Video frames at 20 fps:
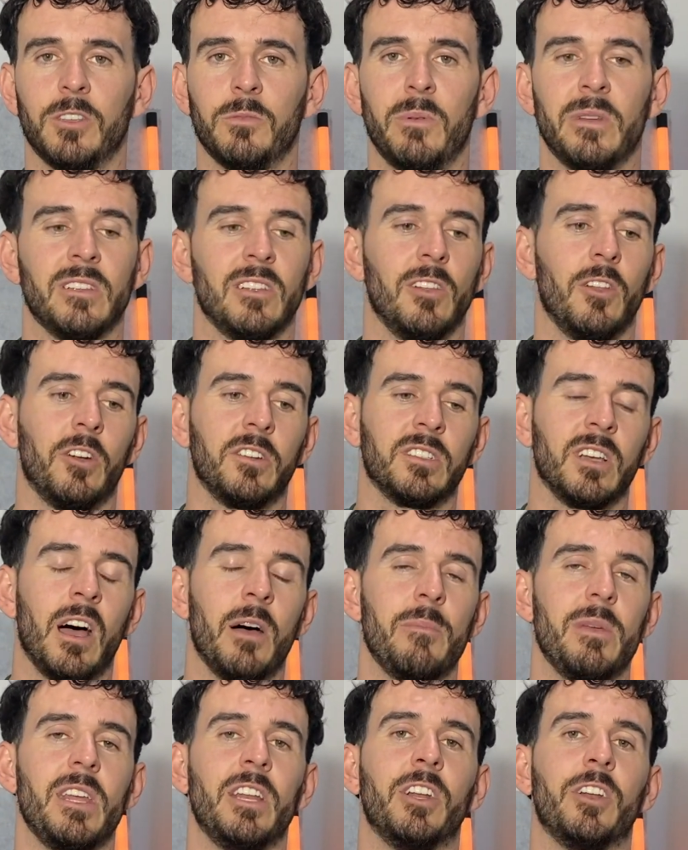spends a lot of
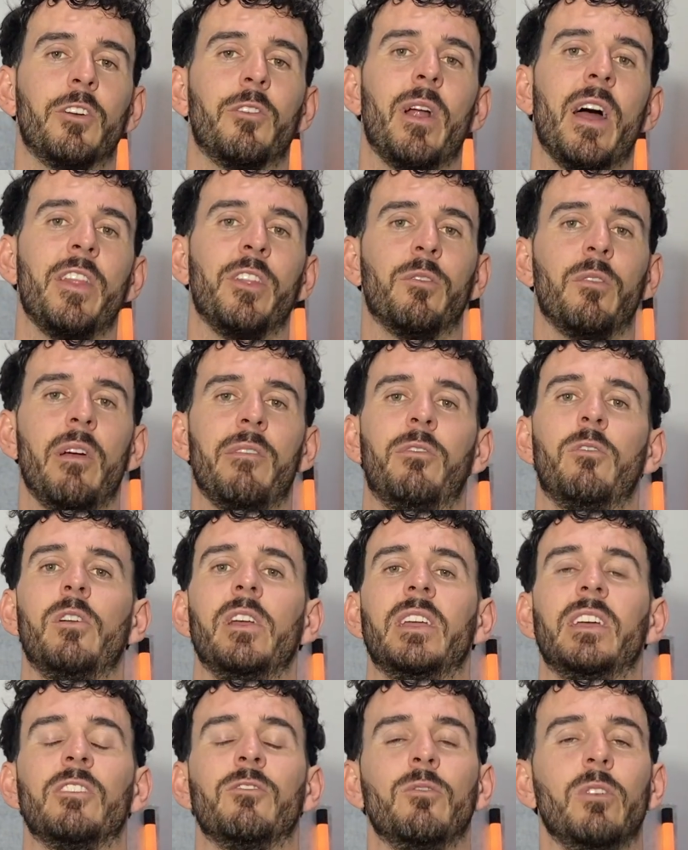time in and around the
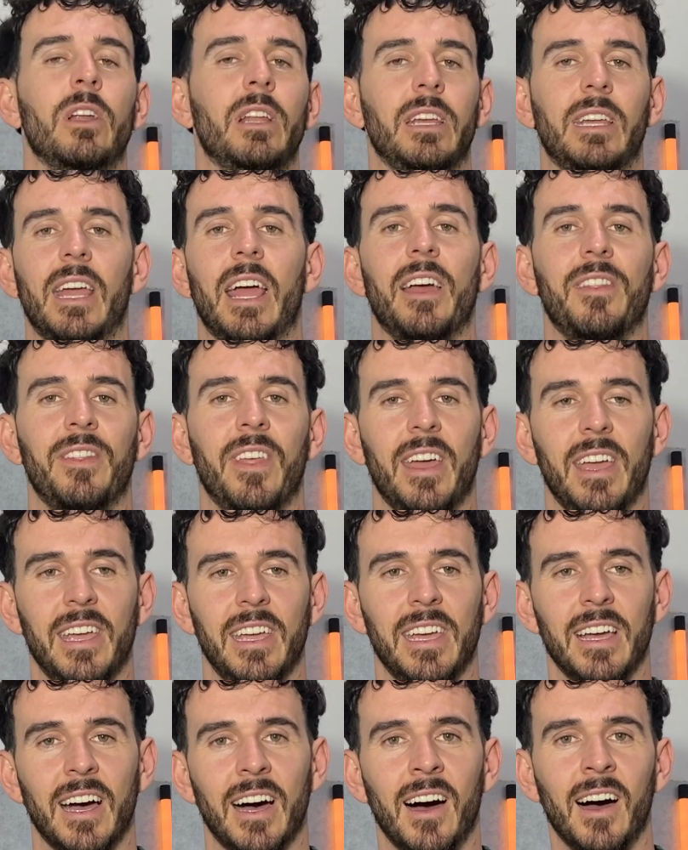referee, can really get in their
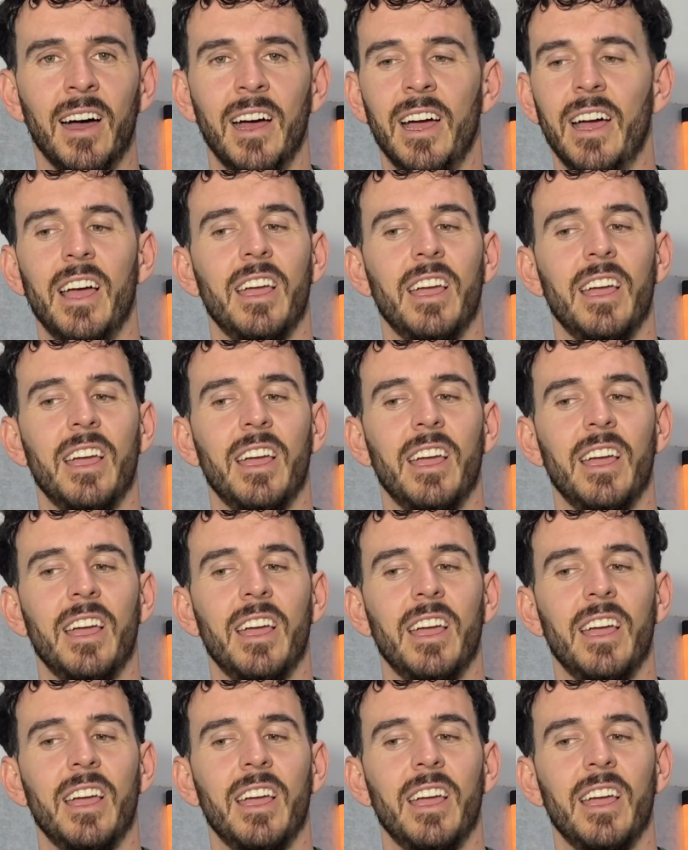ear.